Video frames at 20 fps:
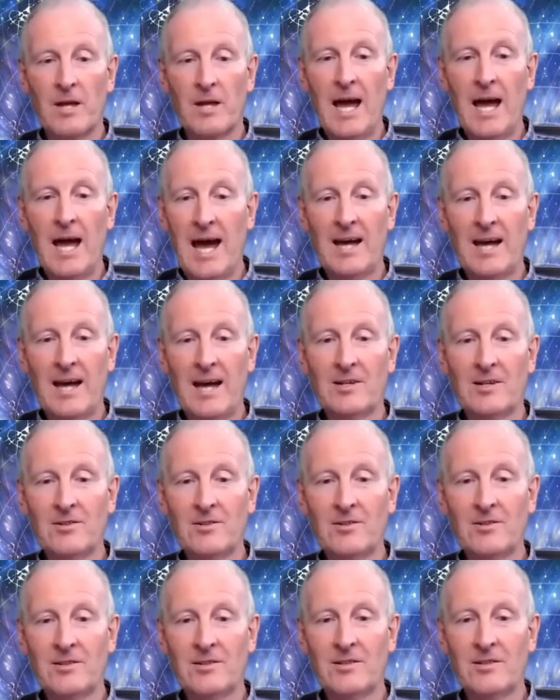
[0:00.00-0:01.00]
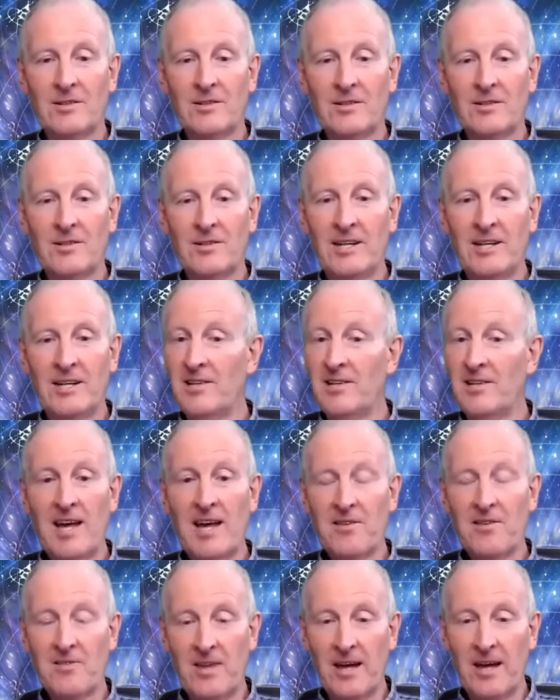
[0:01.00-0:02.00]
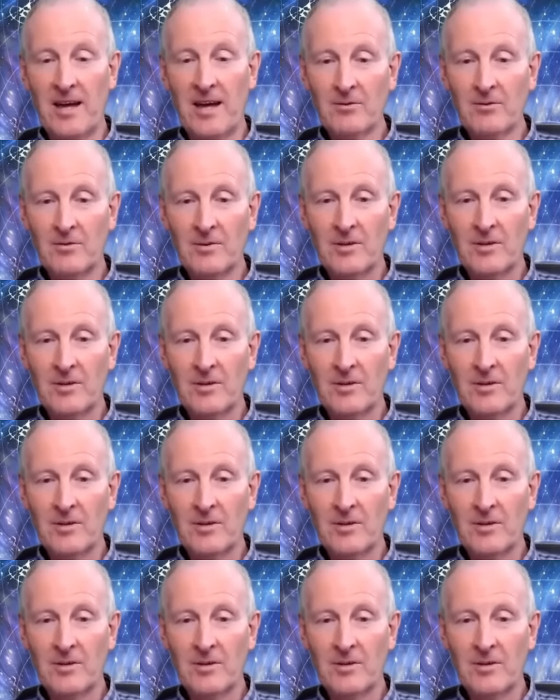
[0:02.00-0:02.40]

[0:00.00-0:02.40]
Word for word: and he didn't say a thing.